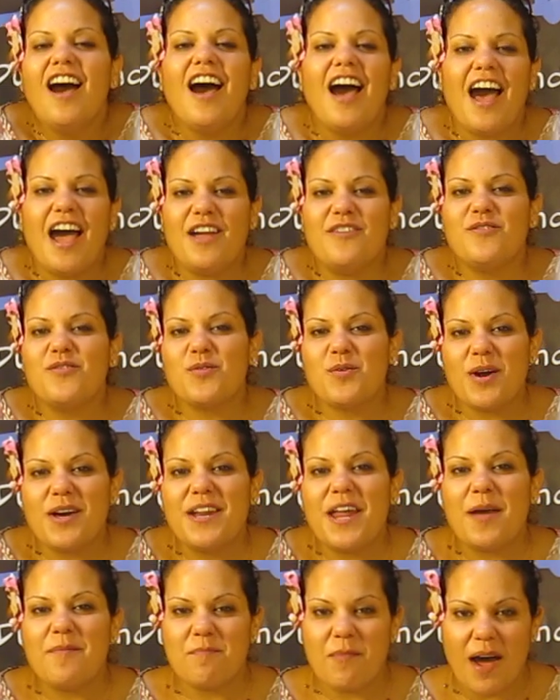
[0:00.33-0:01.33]
Hi everyone,
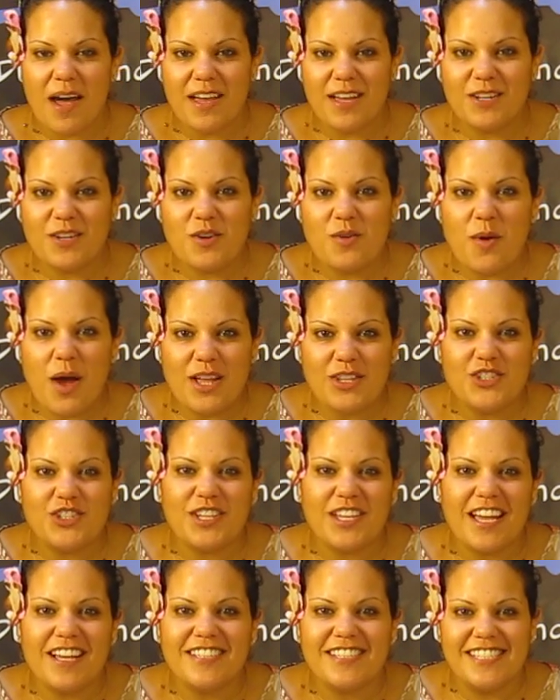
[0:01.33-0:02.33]
I'm Maya and you're
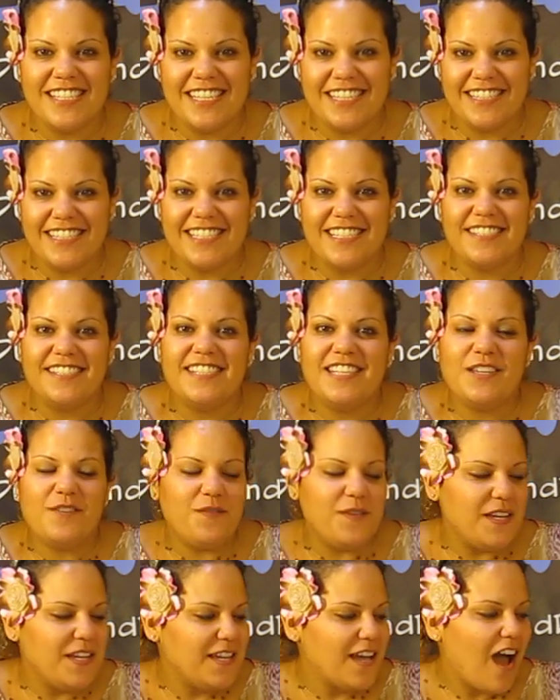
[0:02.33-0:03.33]
watching LDD
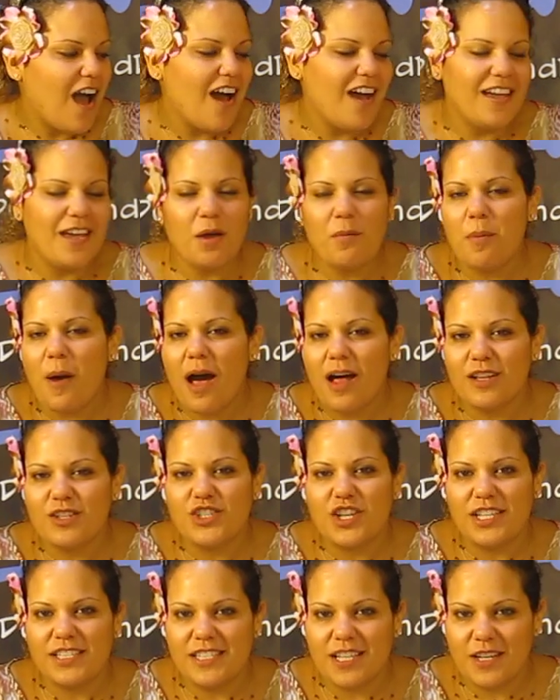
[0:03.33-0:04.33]
TV. I
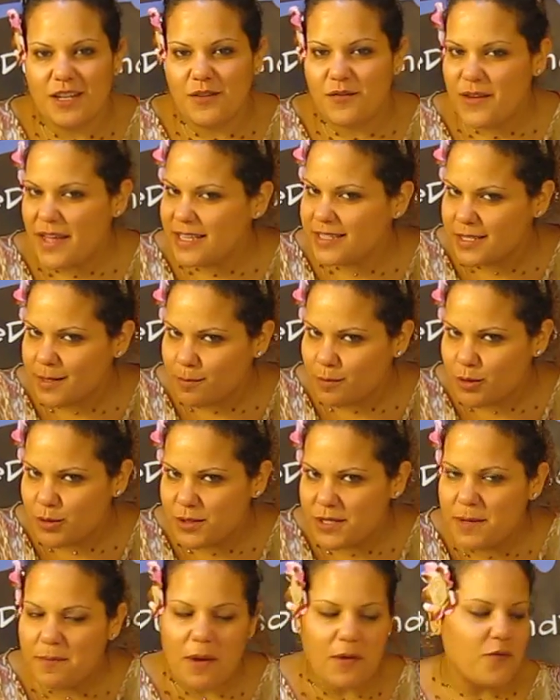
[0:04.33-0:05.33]
apologize in advance, I'm
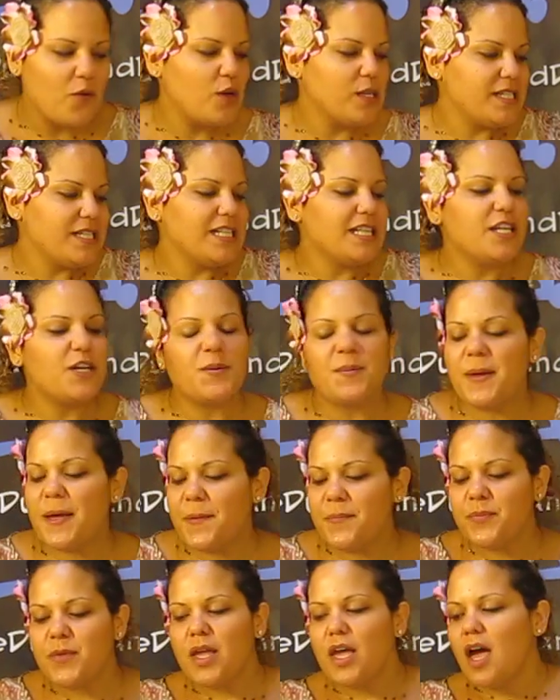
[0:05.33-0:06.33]
losing my voice a little
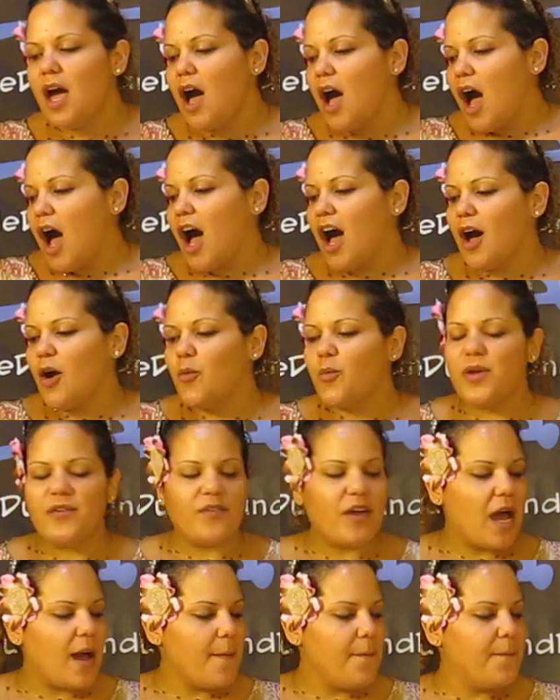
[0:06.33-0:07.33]
bit. We've
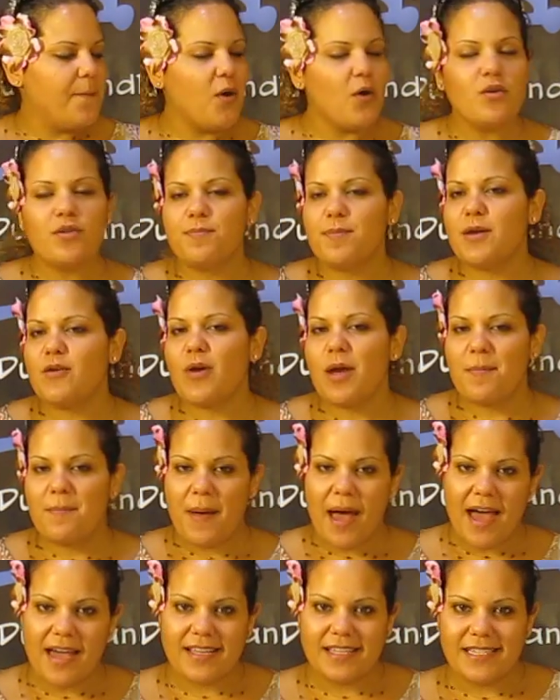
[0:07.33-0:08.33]
got both Be Right
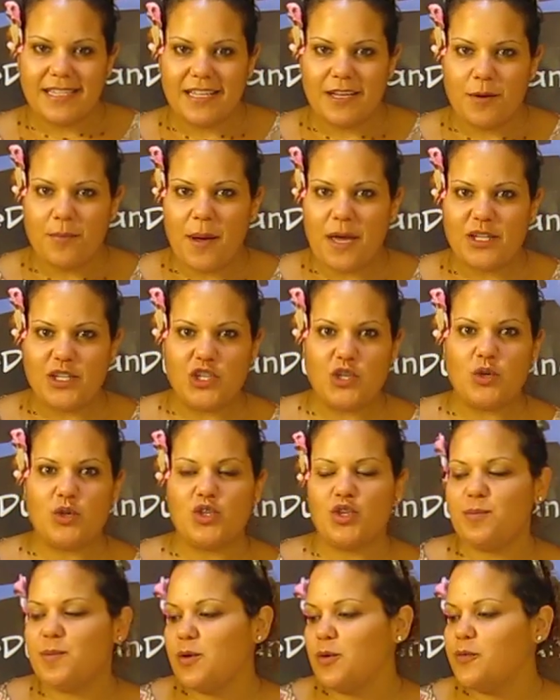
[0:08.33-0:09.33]
Backs here by
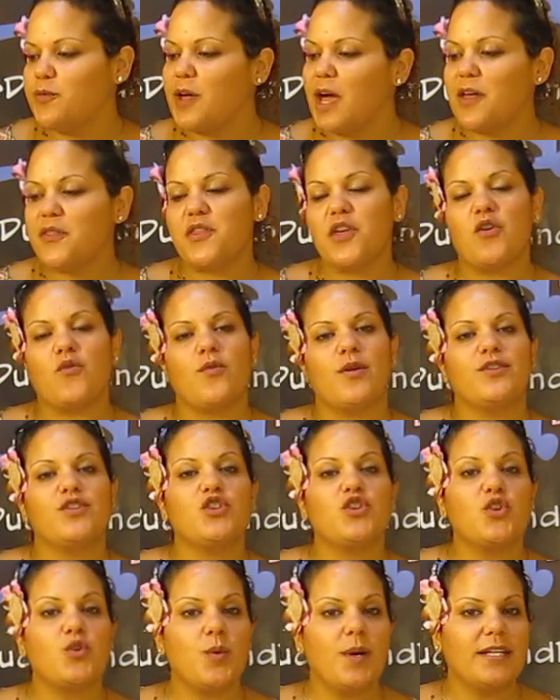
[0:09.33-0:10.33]
Jujubee. We've got the
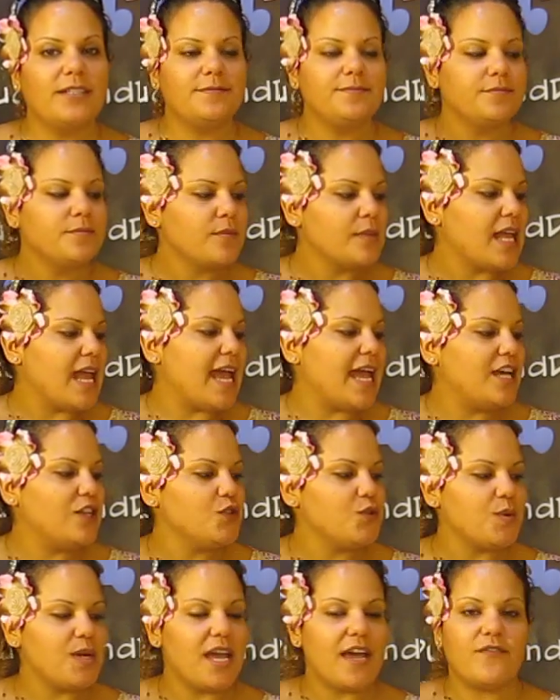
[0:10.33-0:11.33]
original one
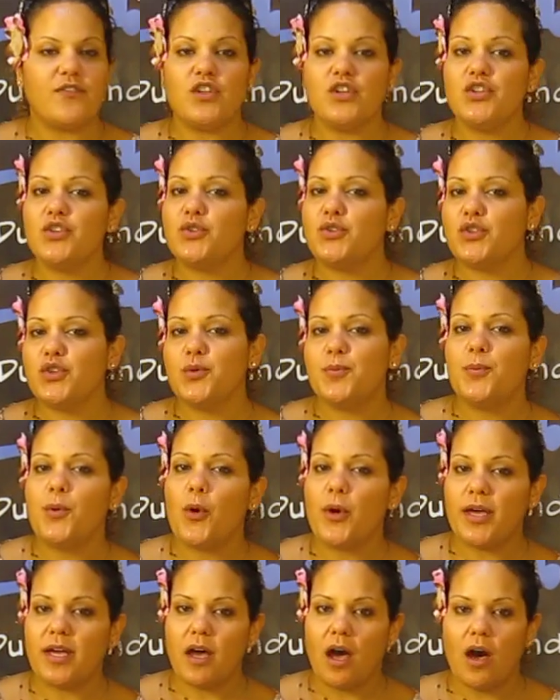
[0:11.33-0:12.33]
and we have the new
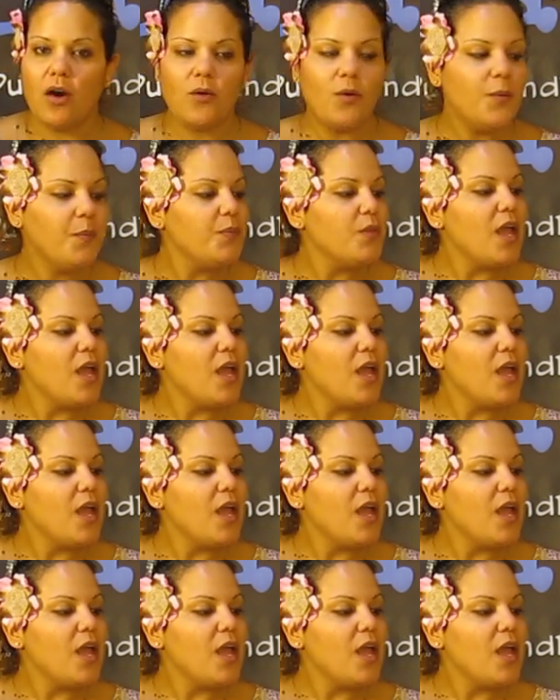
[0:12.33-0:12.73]
2.0.